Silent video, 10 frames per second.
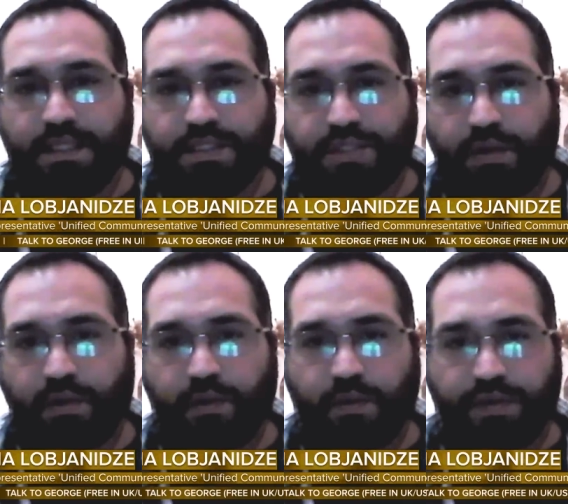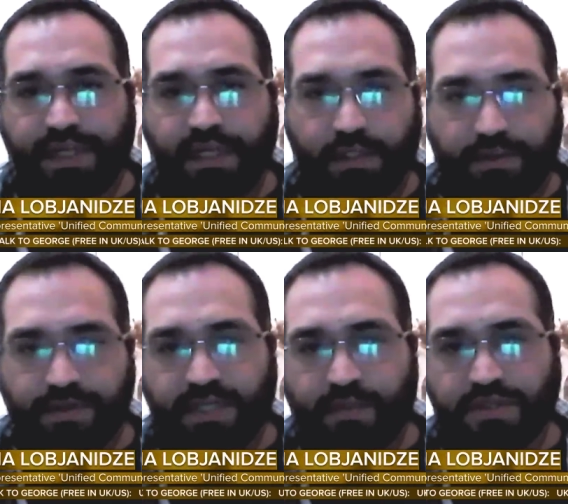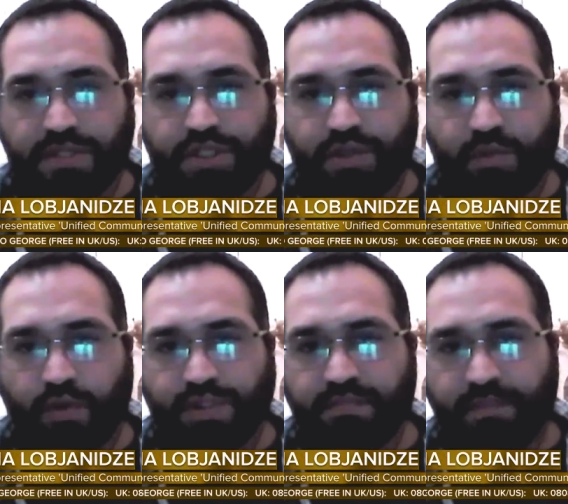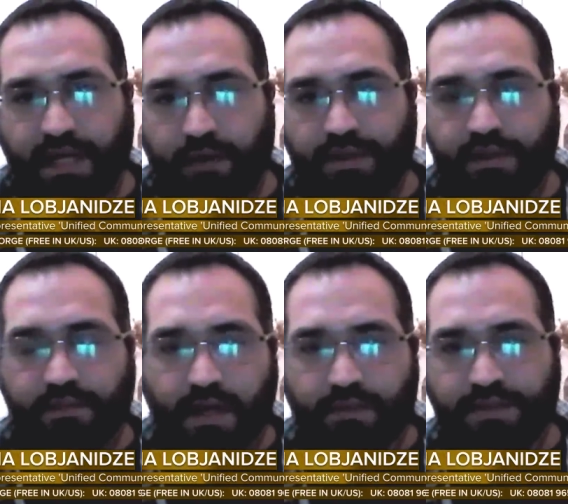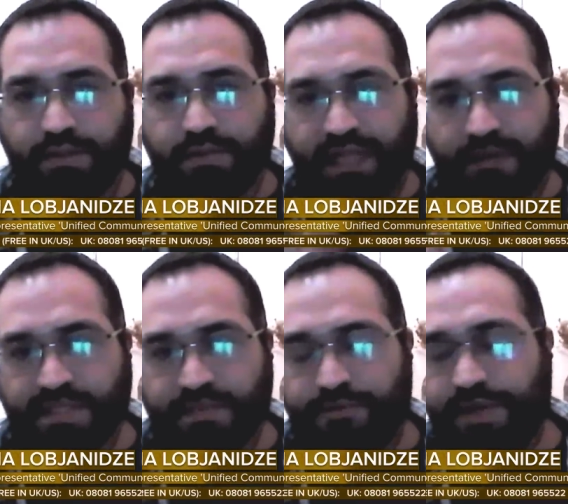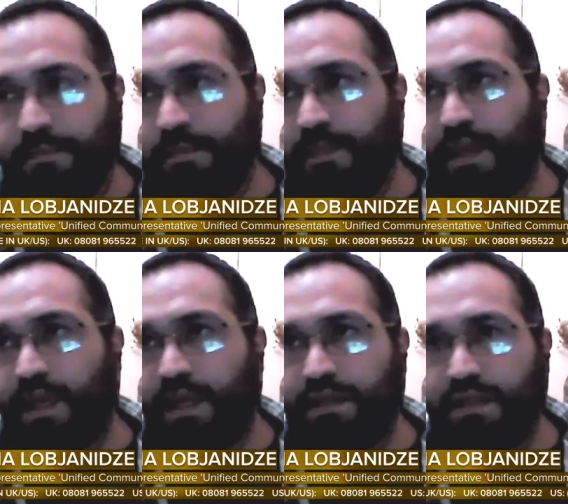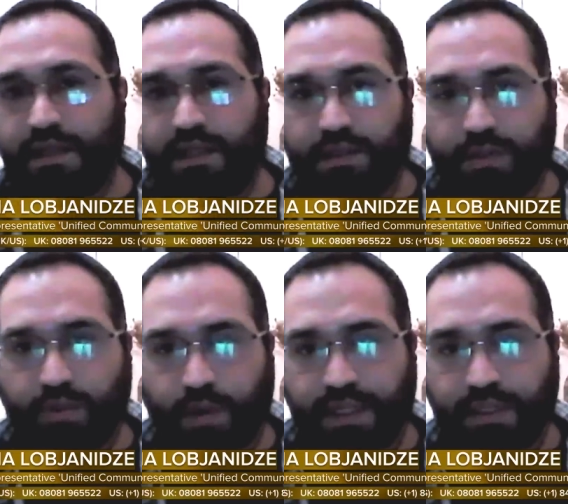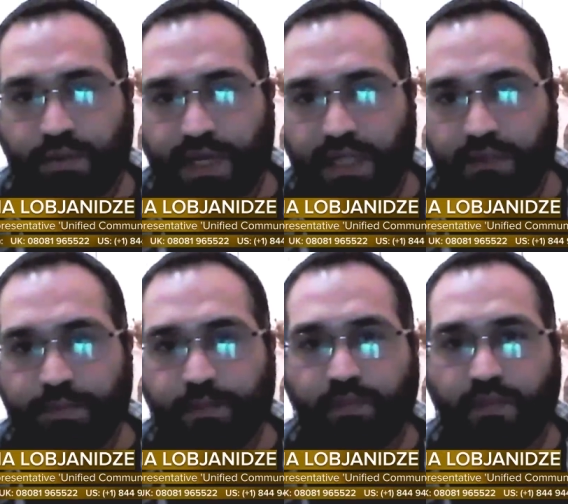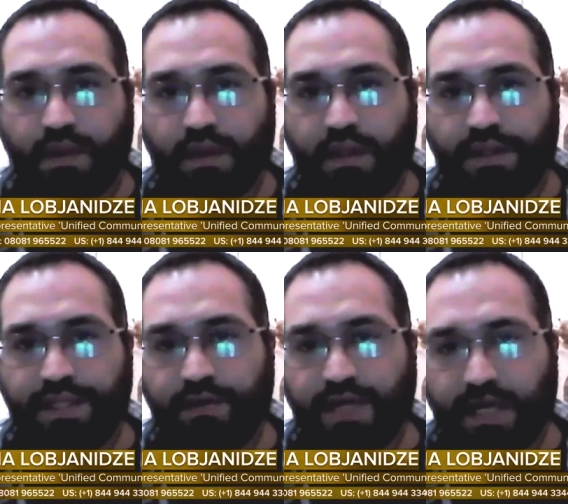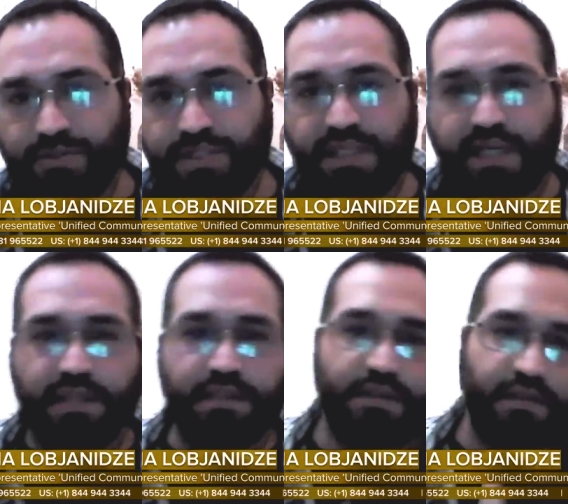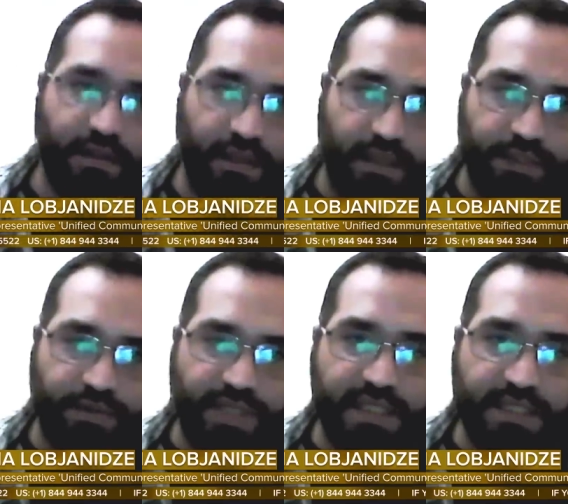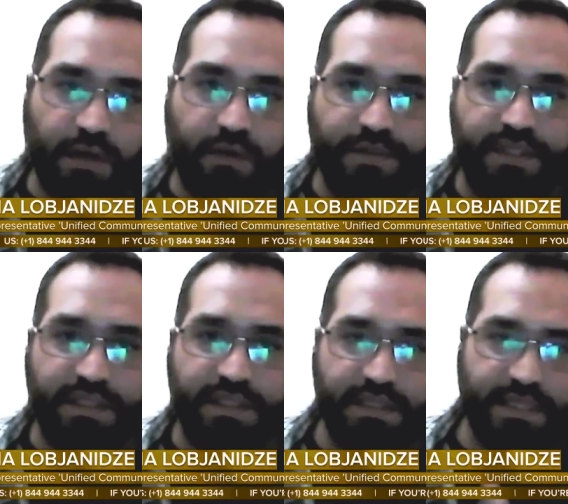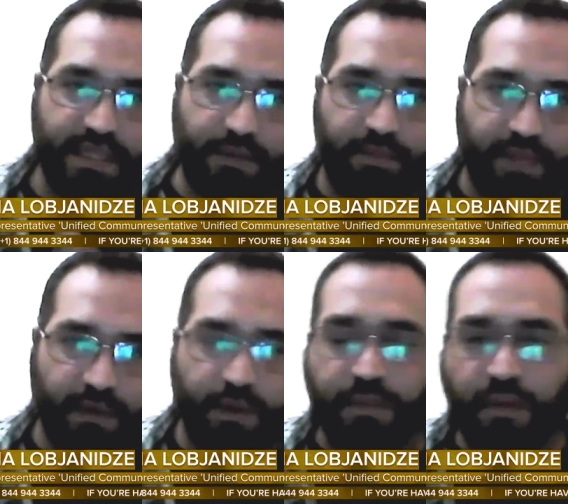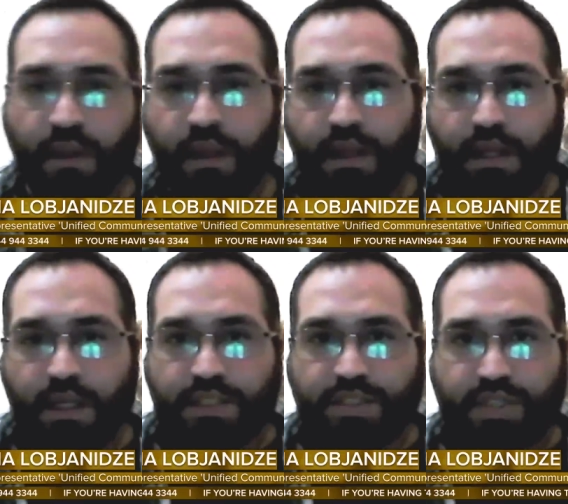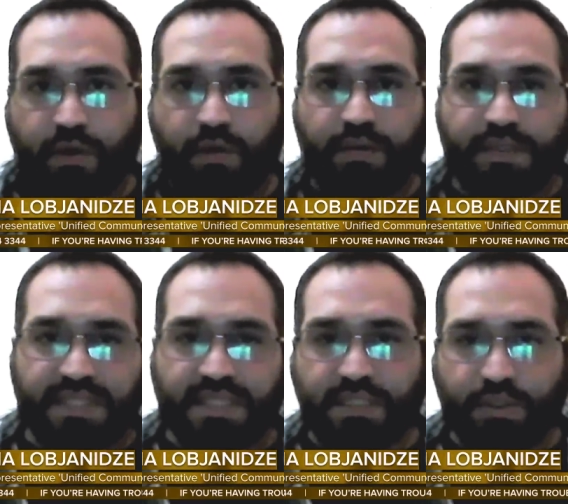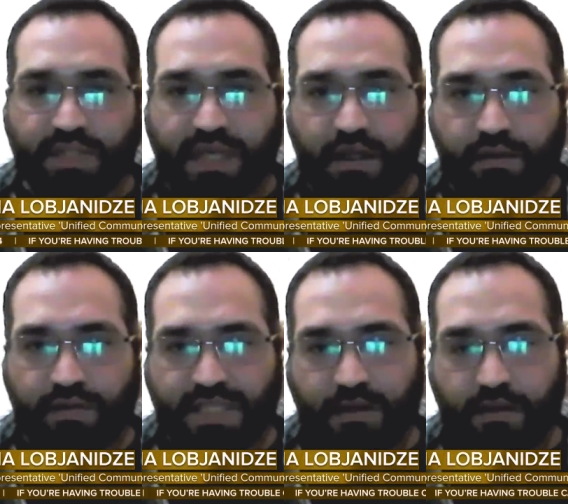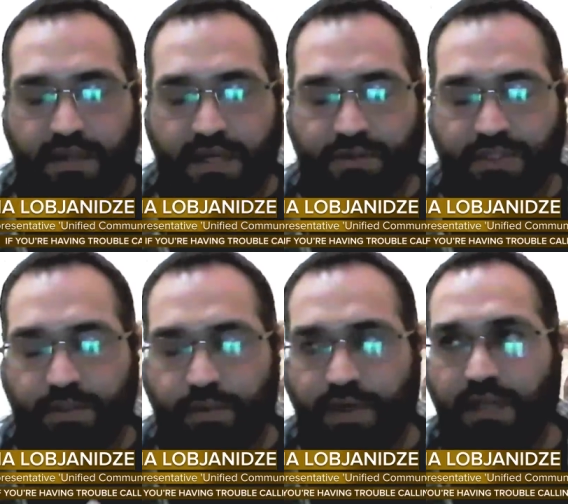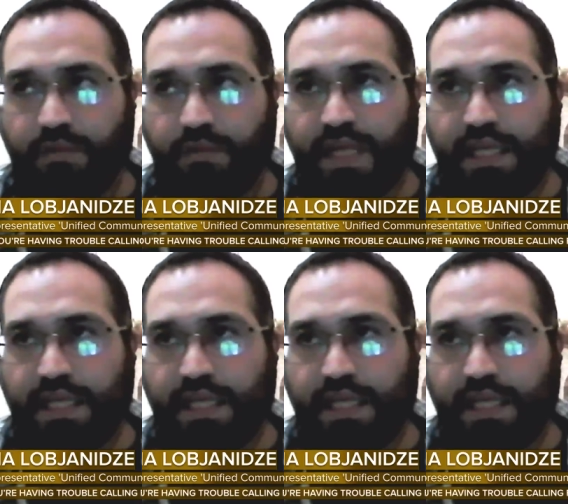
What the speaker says: So the current opposition was in power after 2003. And in 2012, they got ousted, and today's government is now in power. So since 2012,